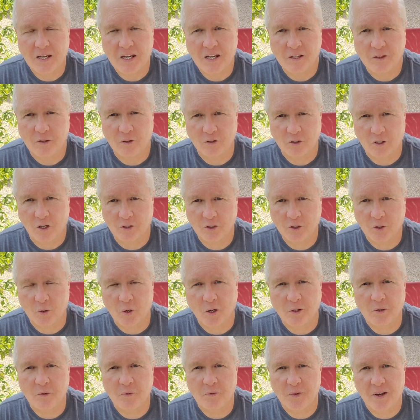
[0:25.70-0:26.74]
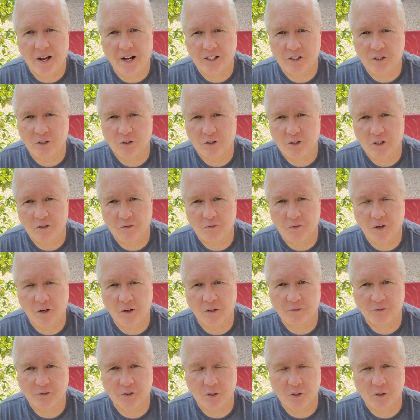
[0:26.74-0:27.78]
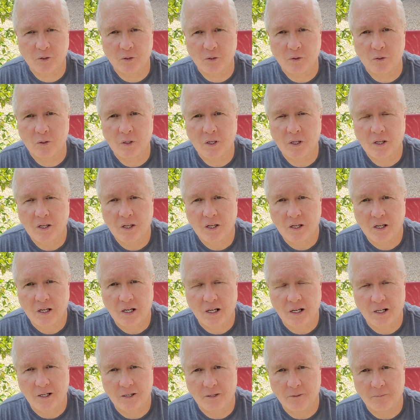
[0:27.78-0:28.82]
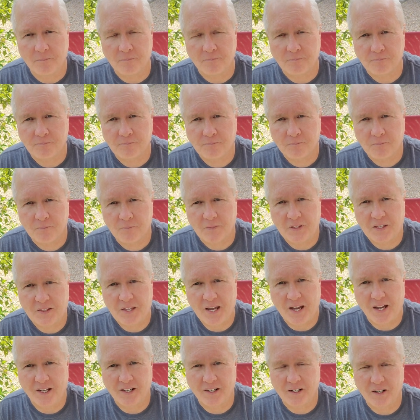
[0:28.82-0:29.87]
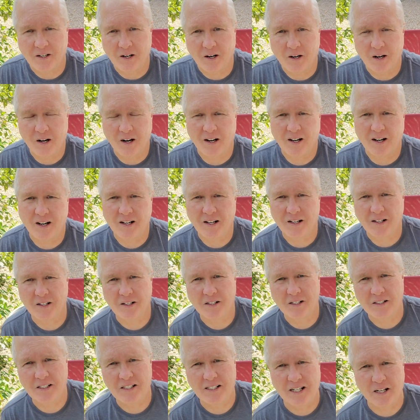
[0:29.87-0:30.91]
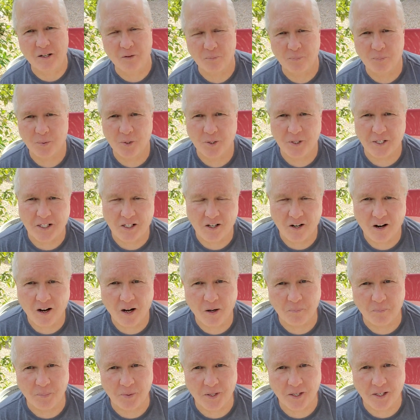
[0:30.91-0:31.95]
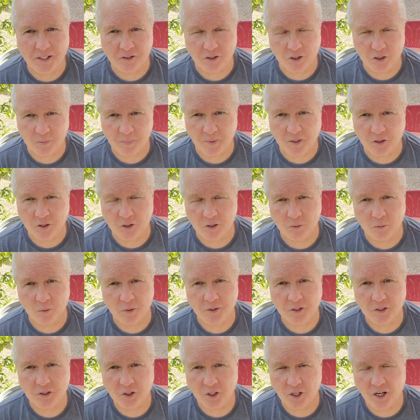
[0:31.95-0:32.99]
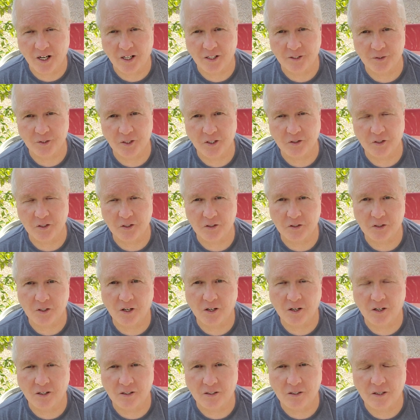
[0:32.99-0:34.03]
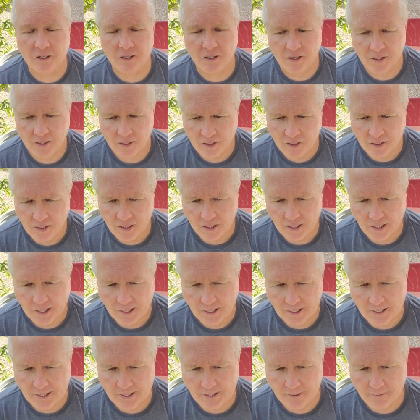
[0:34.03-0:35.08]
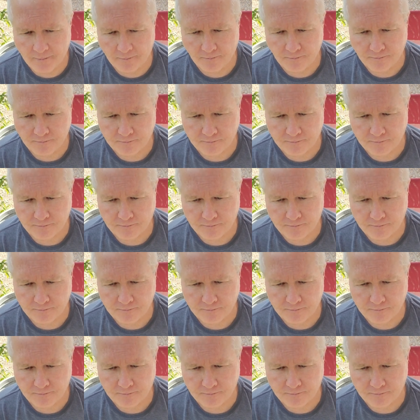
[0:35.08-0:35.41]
There's also other factors involved too, that get pretty complex, especially when the child doesn't talk. Um,